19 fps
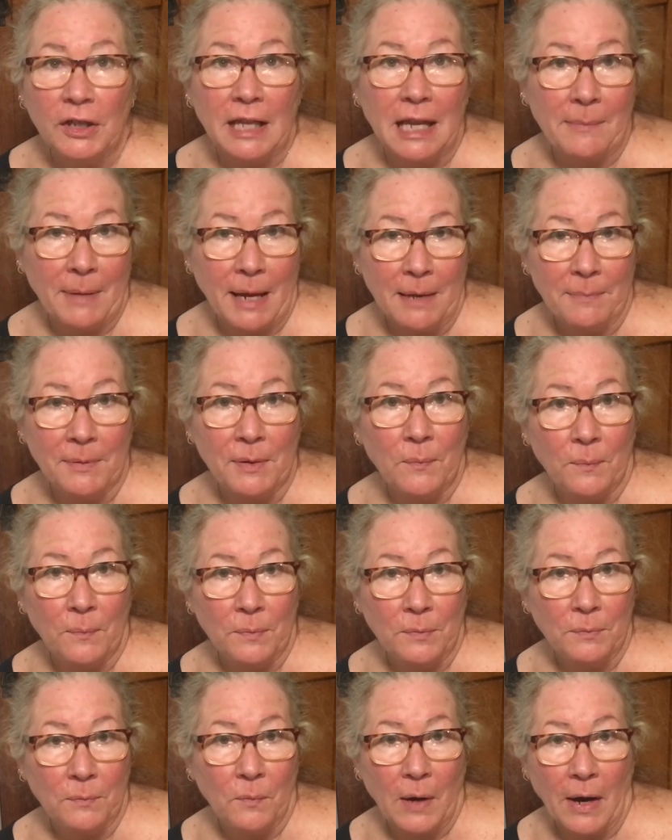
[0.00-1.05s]
they might be
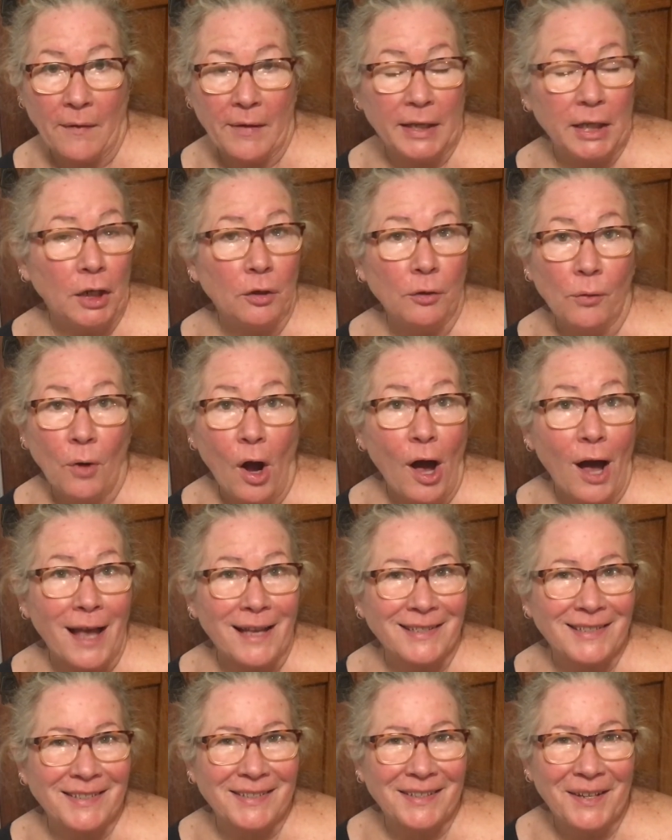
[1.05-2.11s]
wearing a
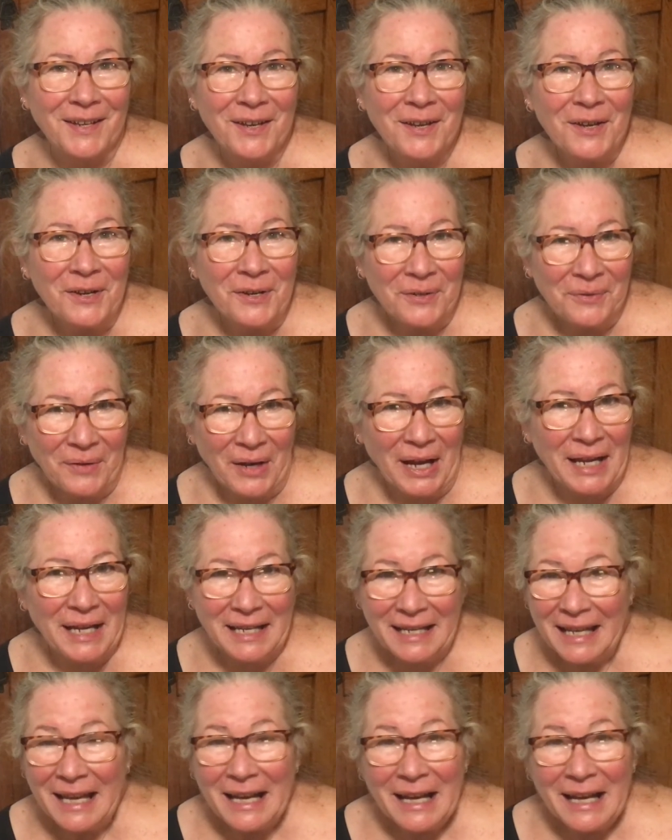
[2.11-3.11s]
cross, right?